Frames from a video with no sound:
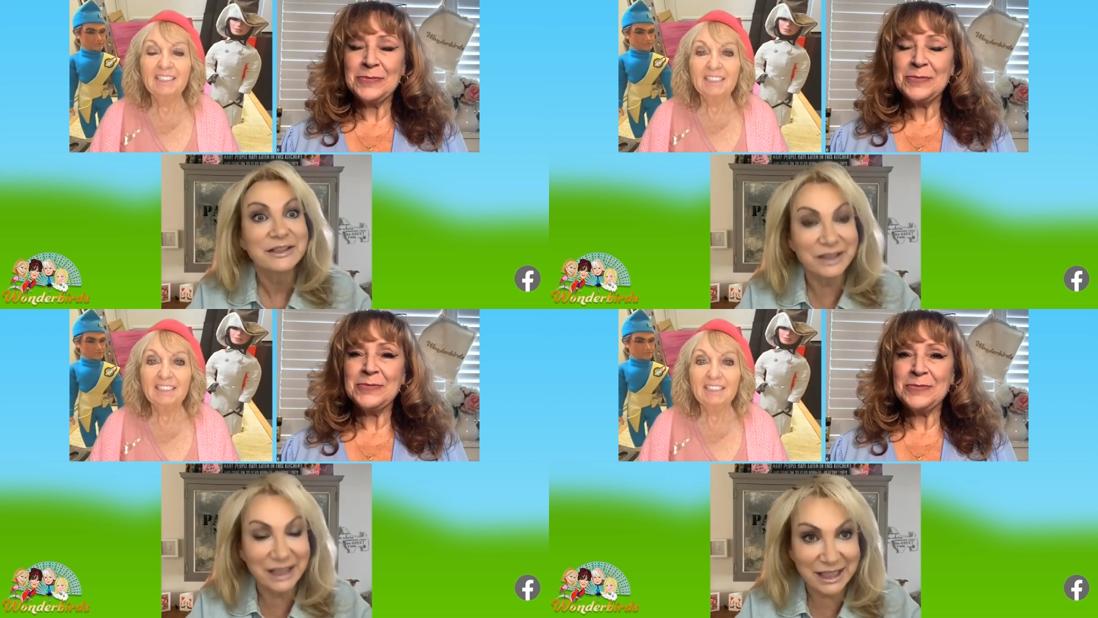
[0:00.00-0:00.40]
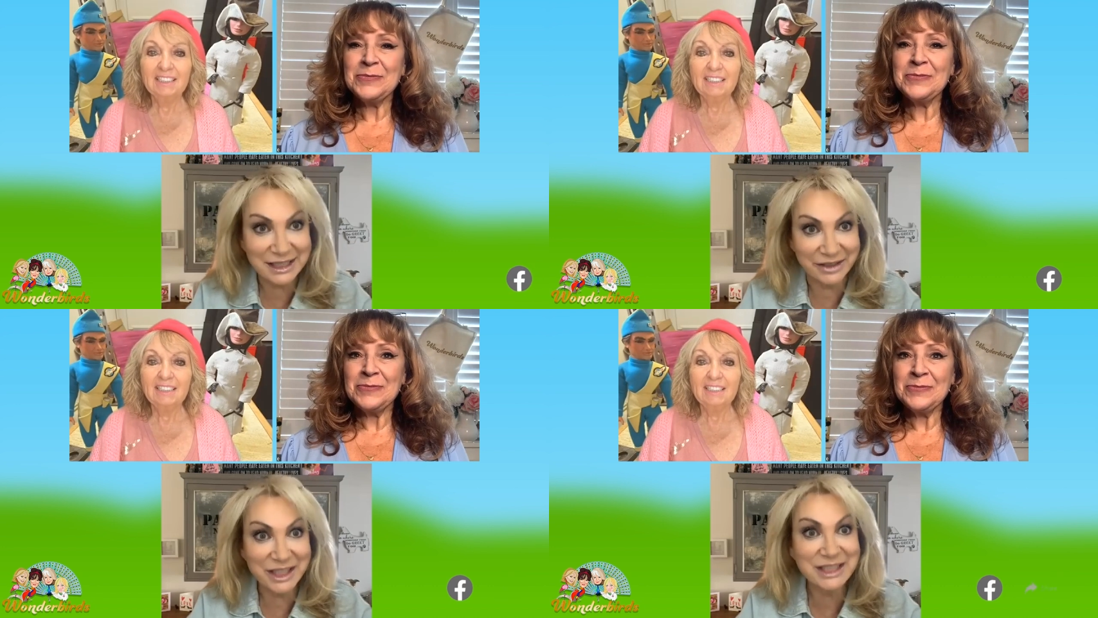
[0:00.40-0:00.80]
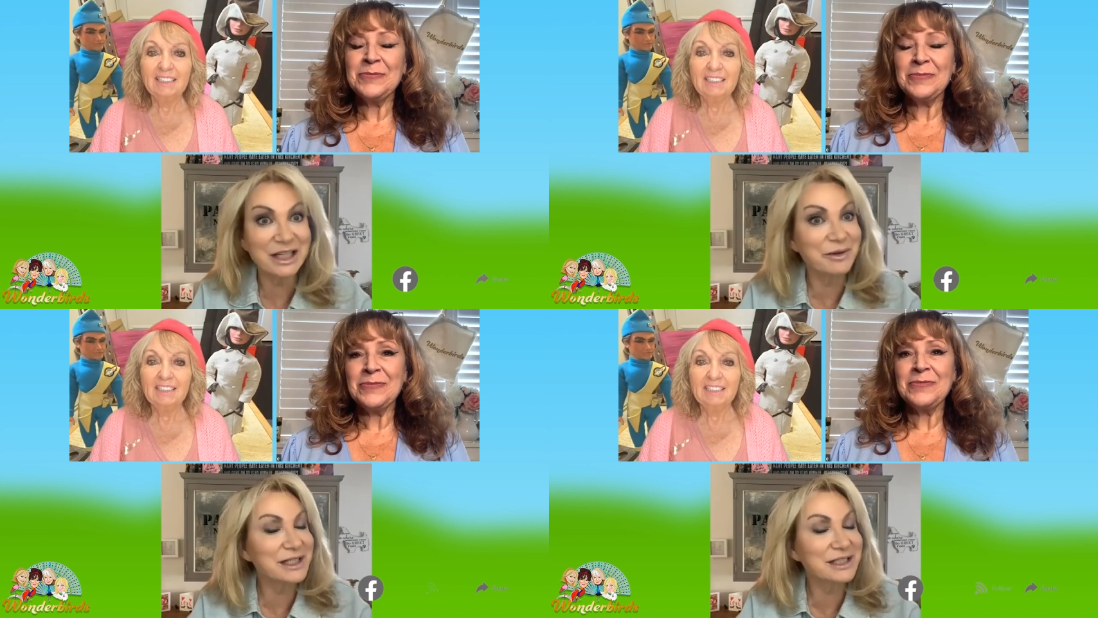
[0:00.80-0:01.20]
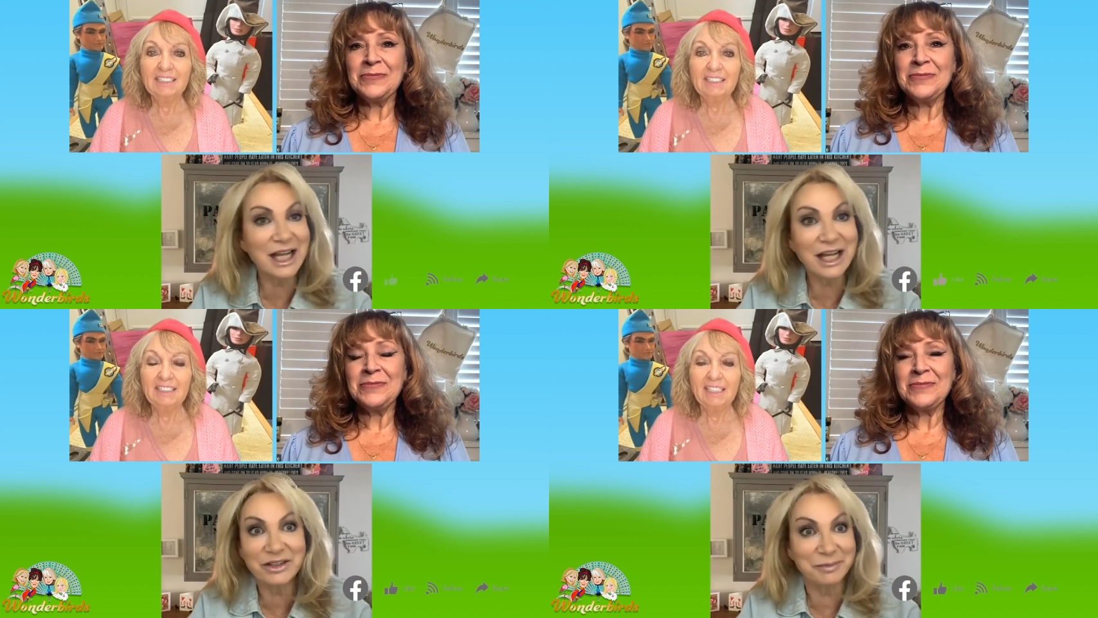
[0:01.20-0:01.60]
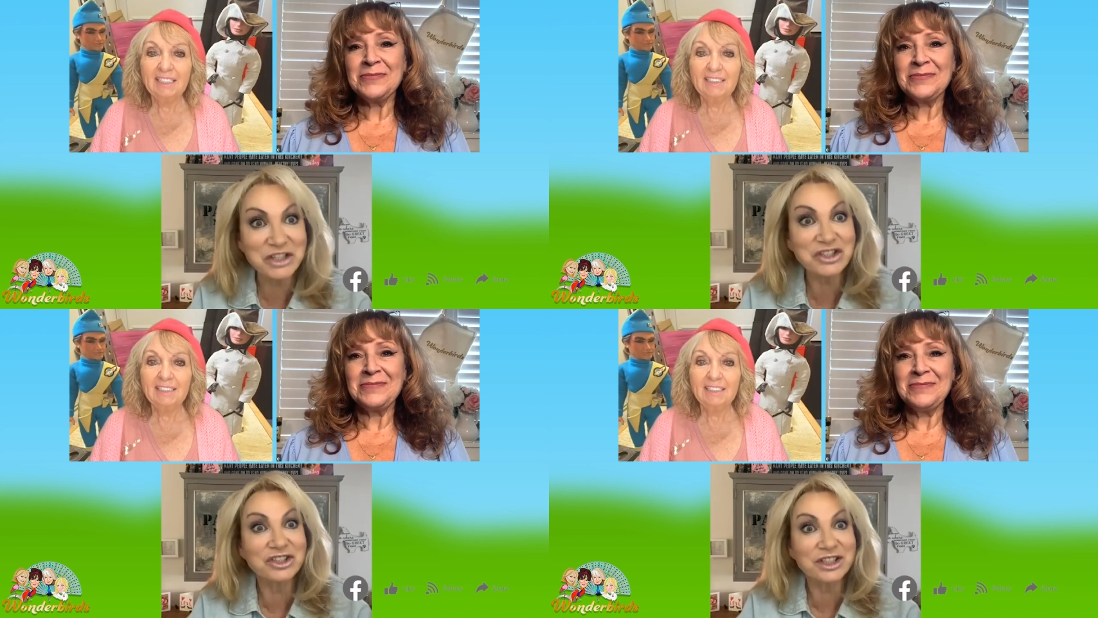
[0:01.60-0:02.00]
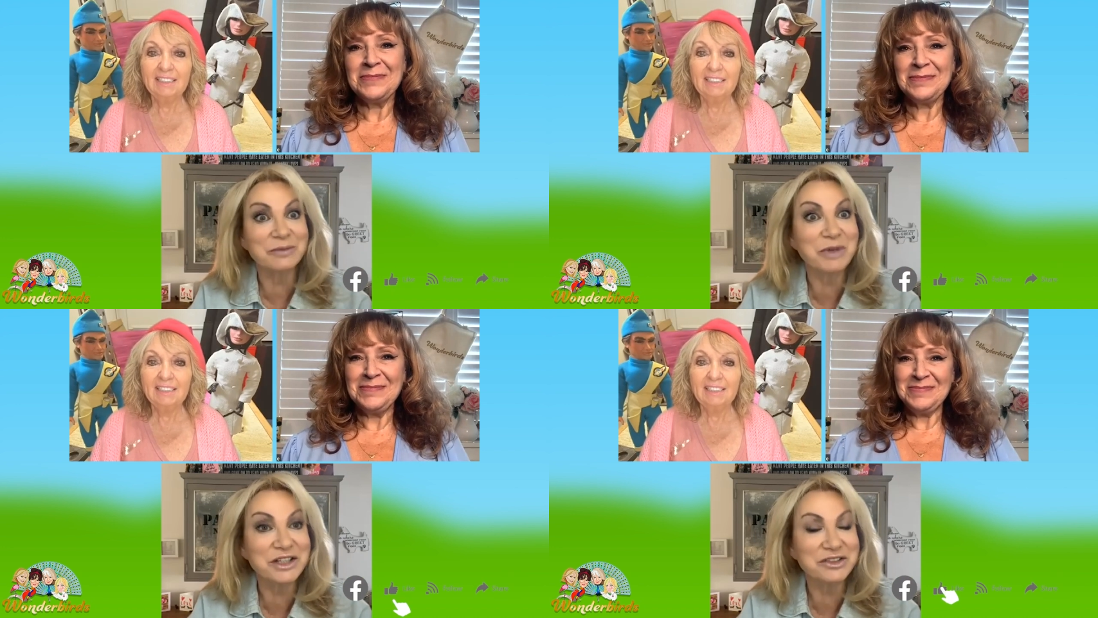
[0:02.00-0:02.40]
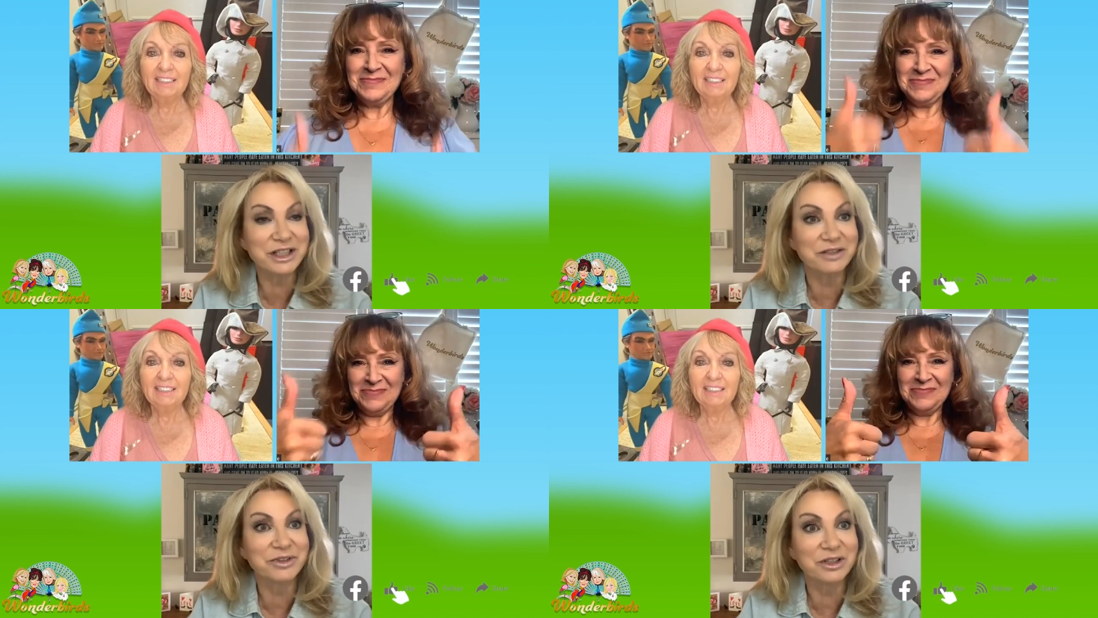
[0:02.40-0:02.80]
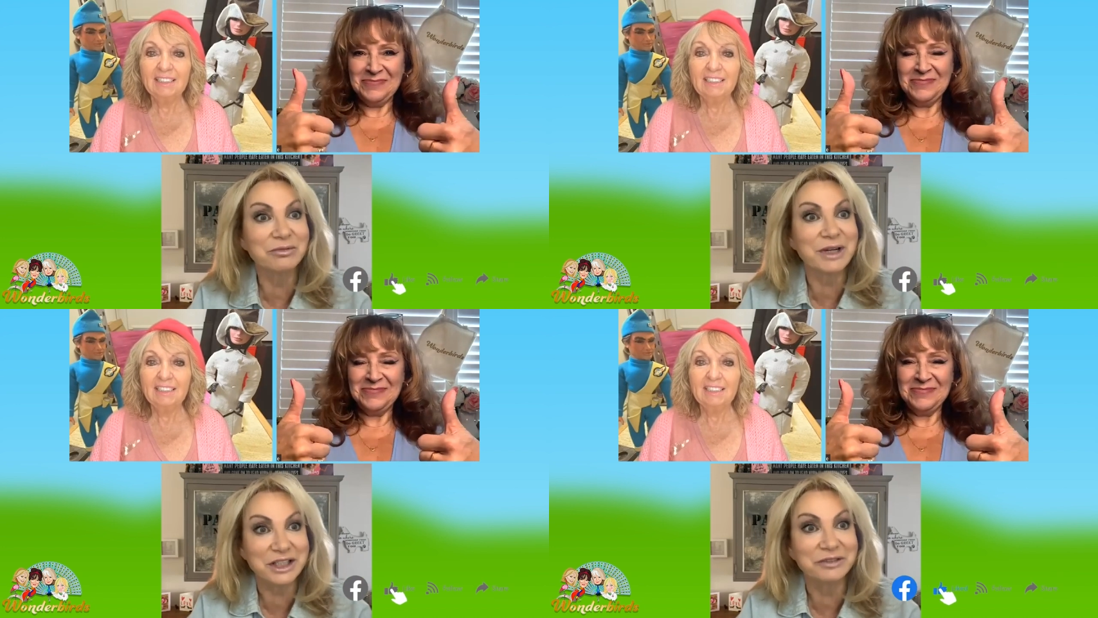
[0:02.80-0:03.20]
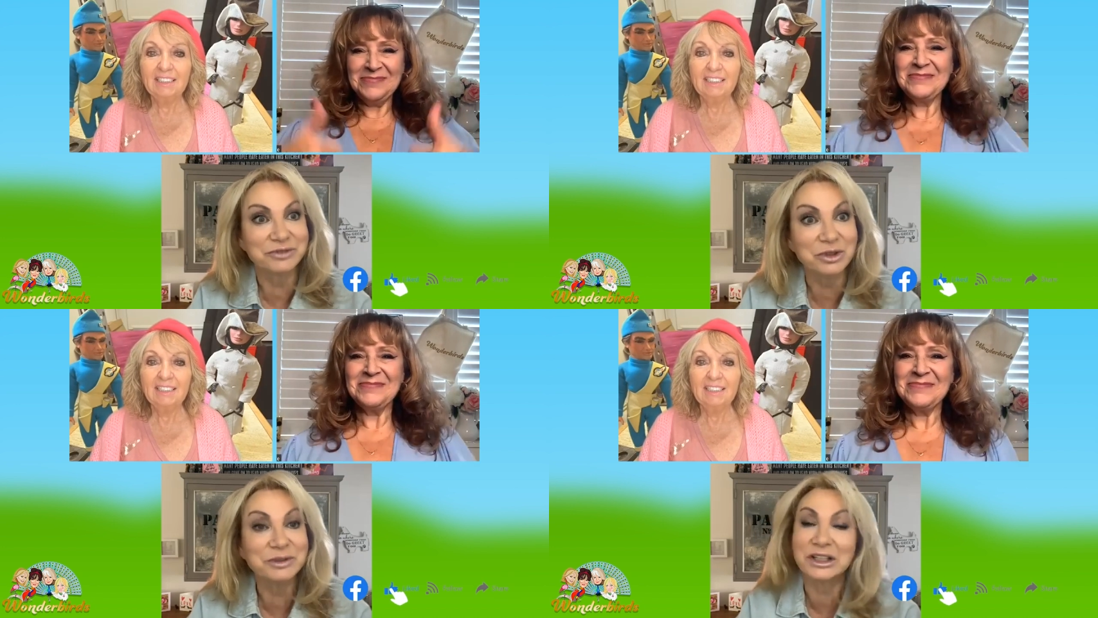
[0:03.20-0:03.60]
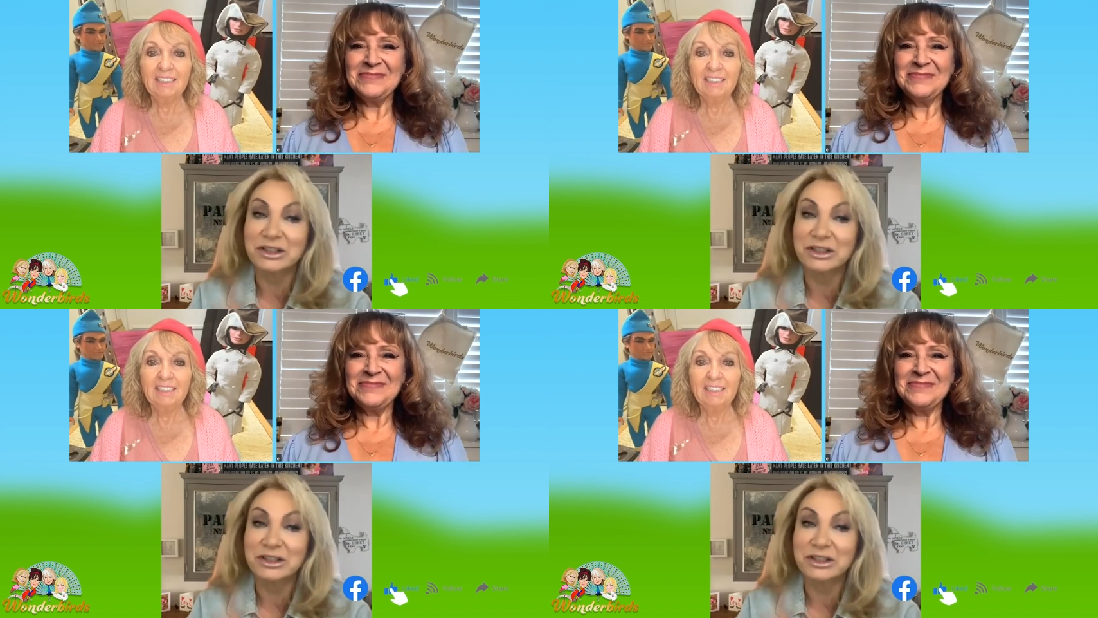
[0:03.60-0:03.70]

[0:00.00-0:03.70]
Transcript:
Speaker 1: the next series. So it's now commissioned and we're doing it for Radio 4,